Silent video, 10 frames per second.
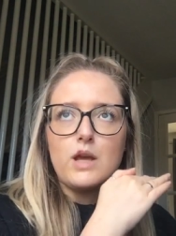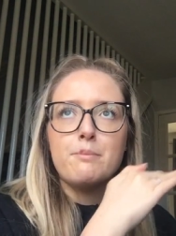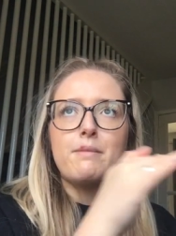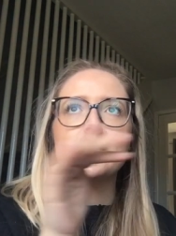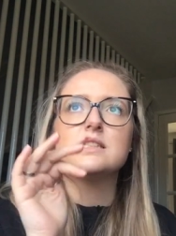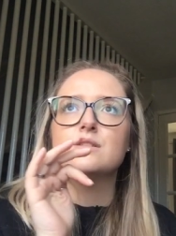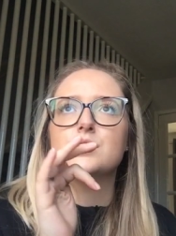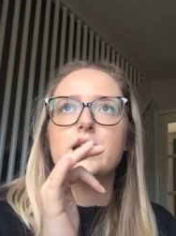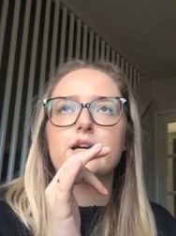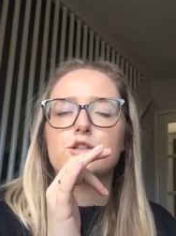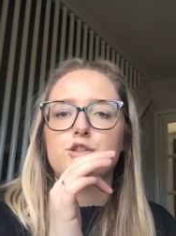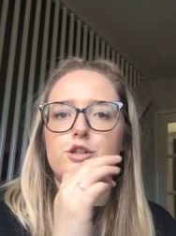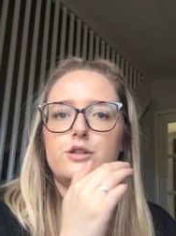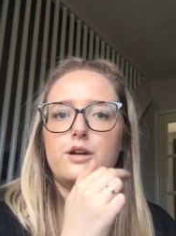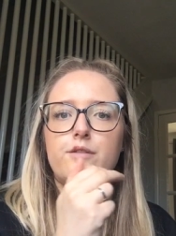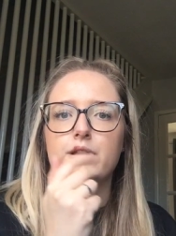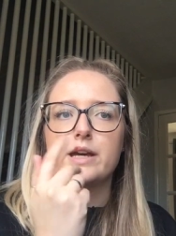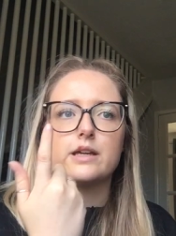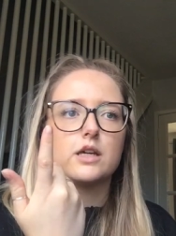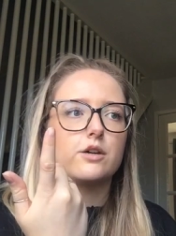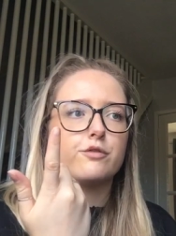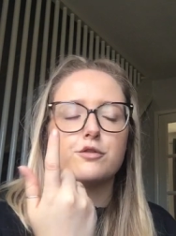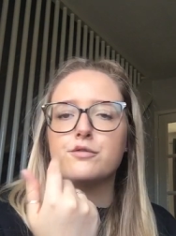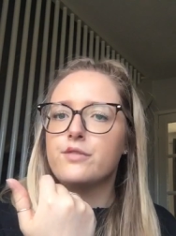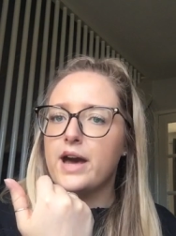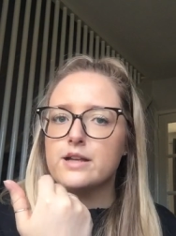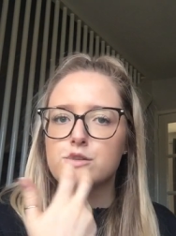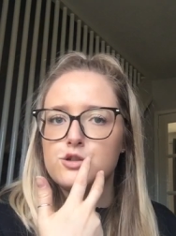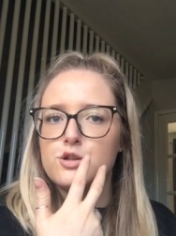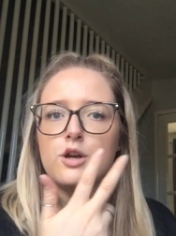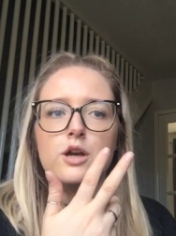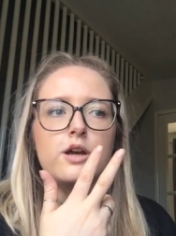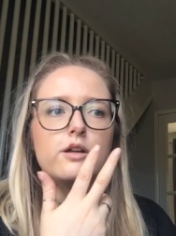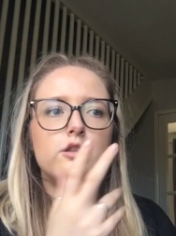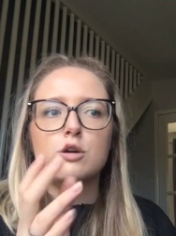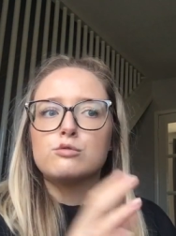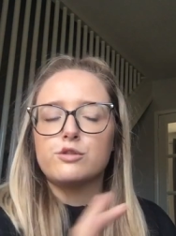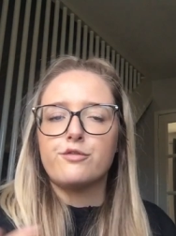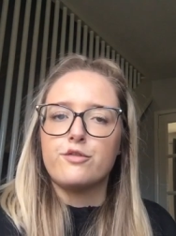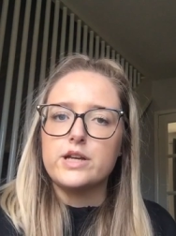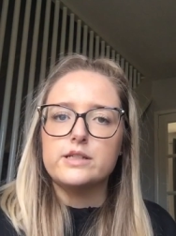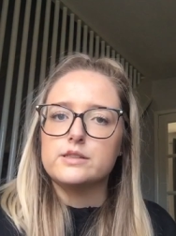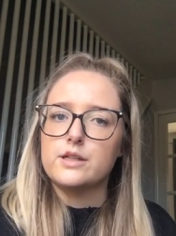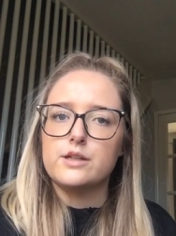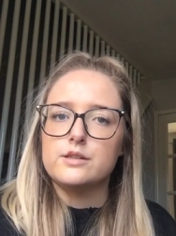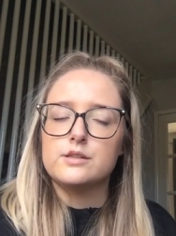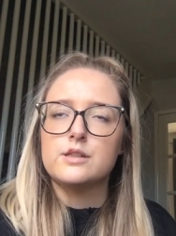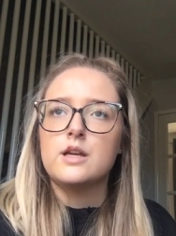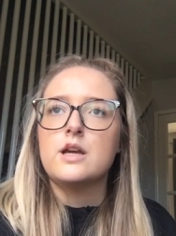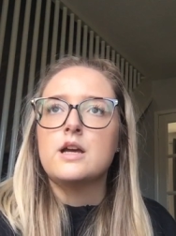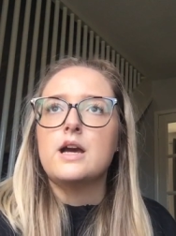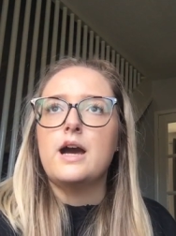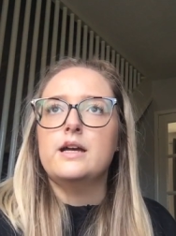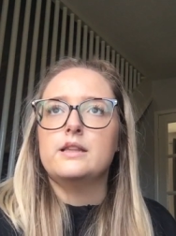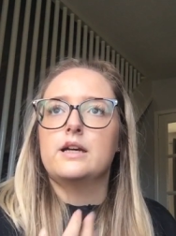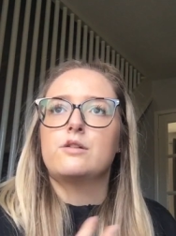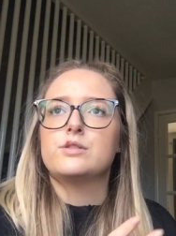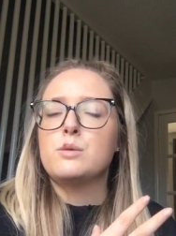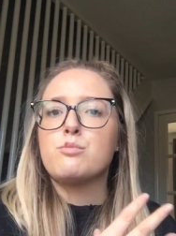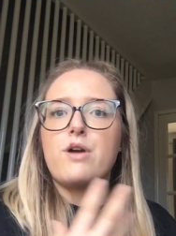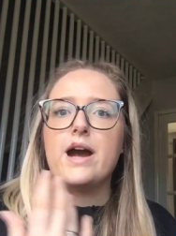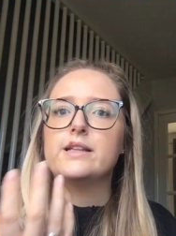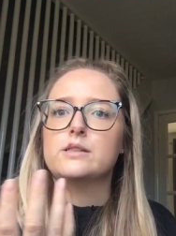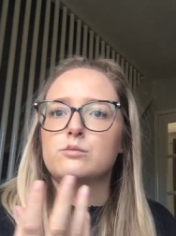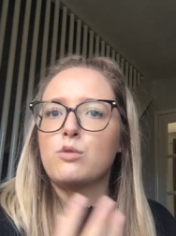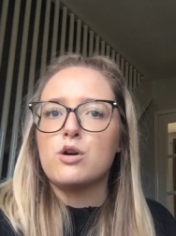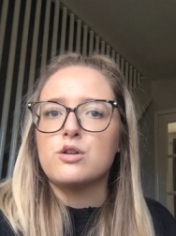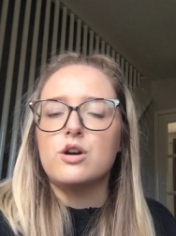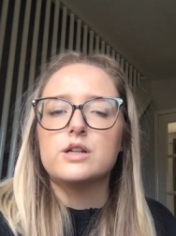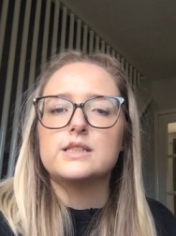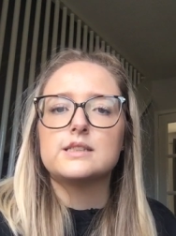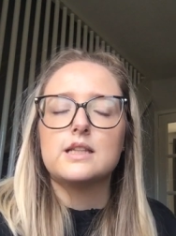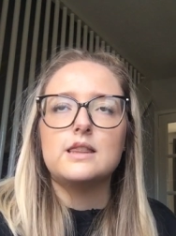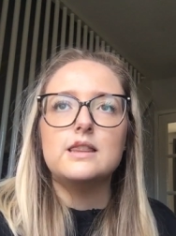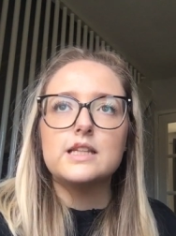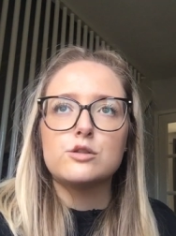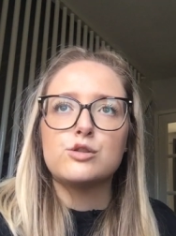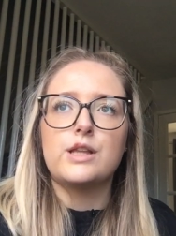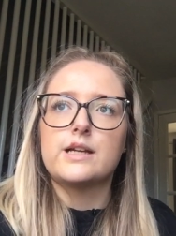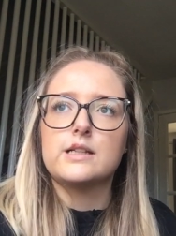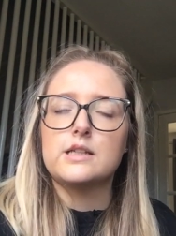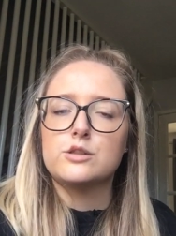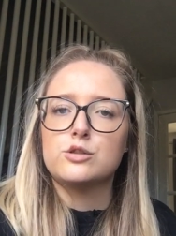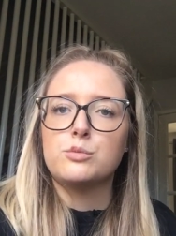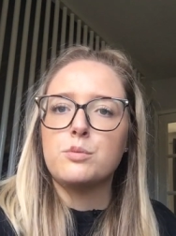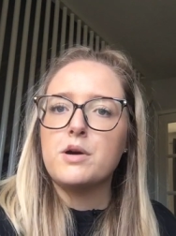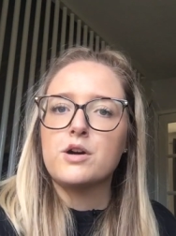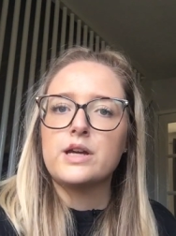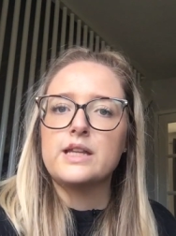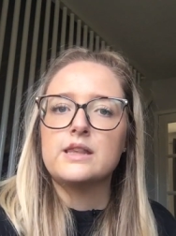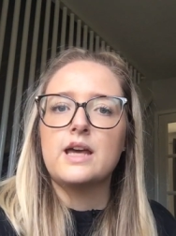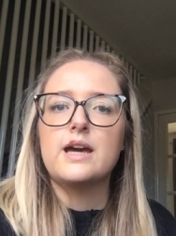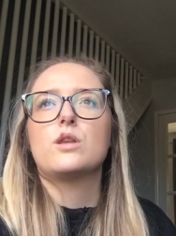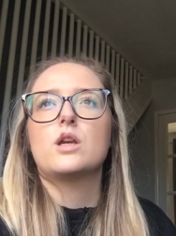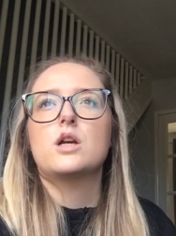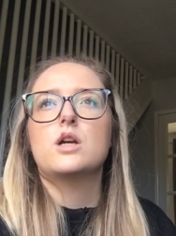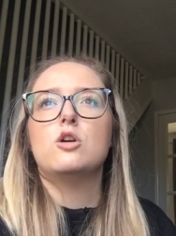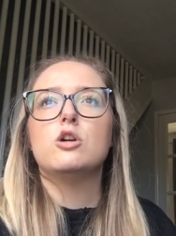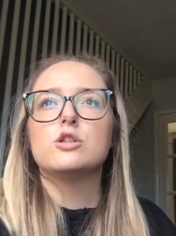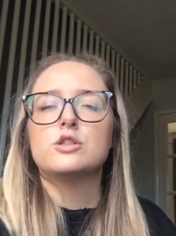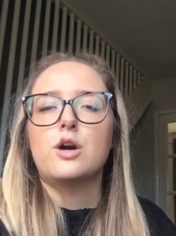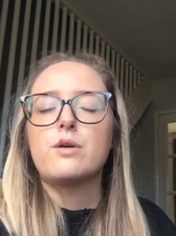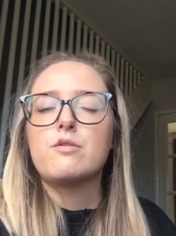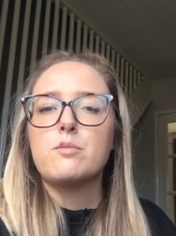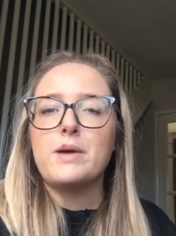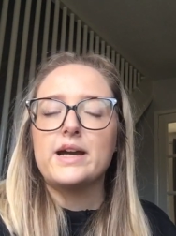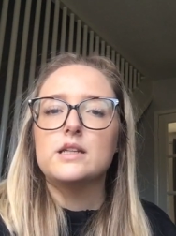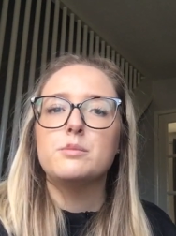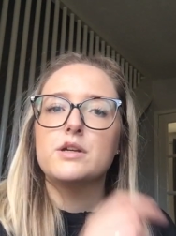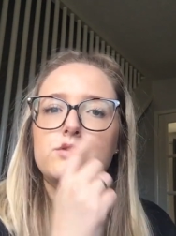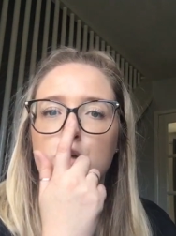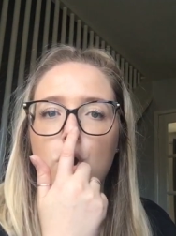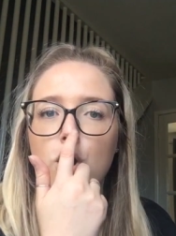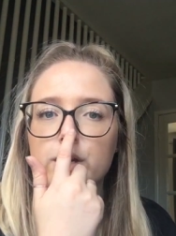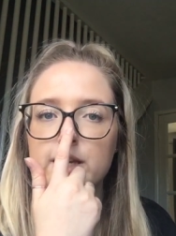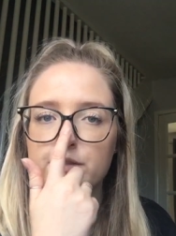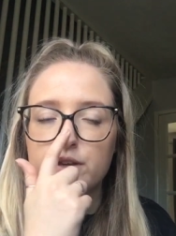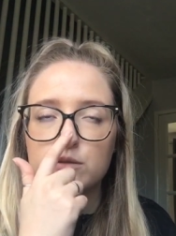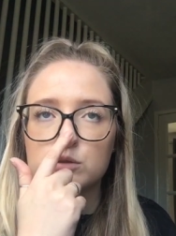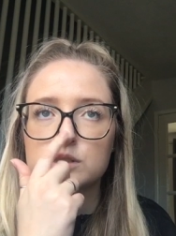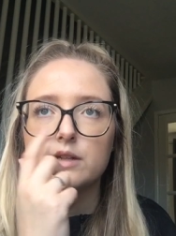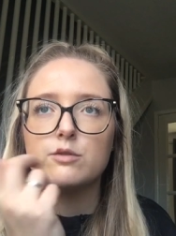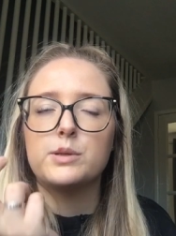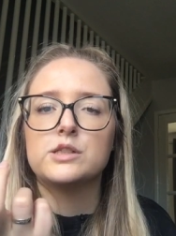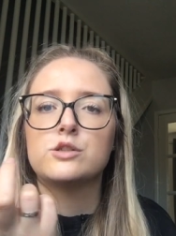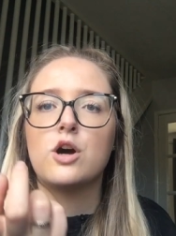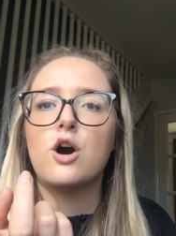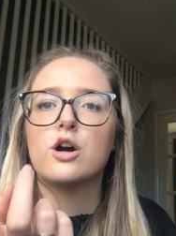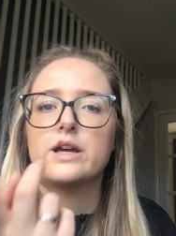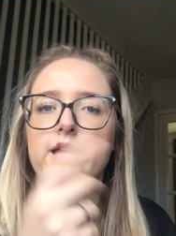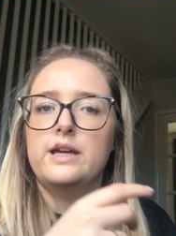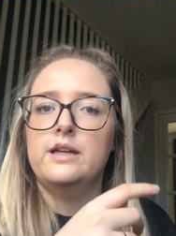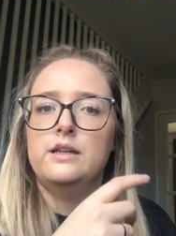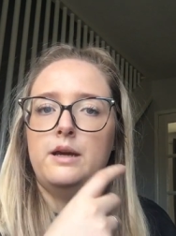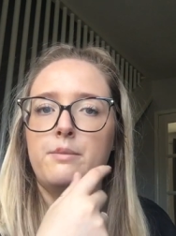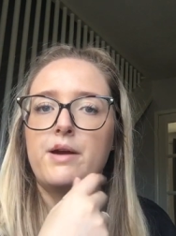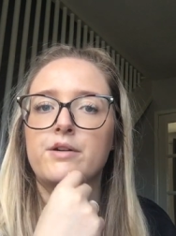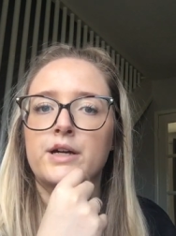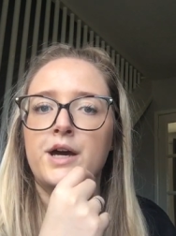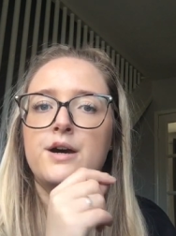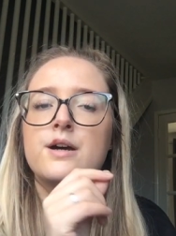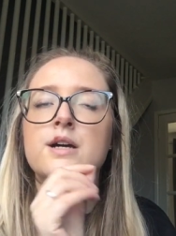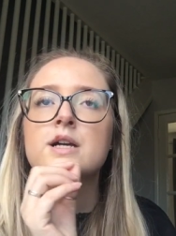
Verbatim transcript: a massive section of like fruit and veg, loads of freezers, and like obviously bread and whatnot. It's literally like a little supermarket in there. Also, it reminded me of Target. If anyone's ever been to Target in America,